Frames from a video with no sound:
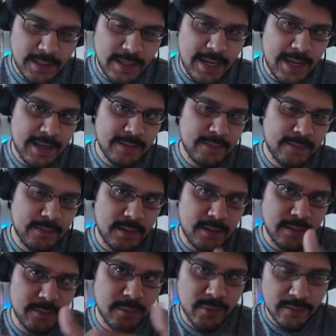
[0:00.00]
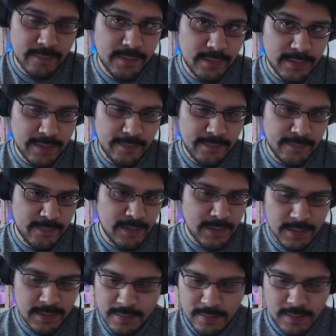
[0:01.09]
at the workflow that I've
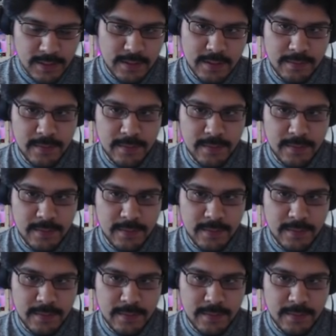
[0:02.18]
kind of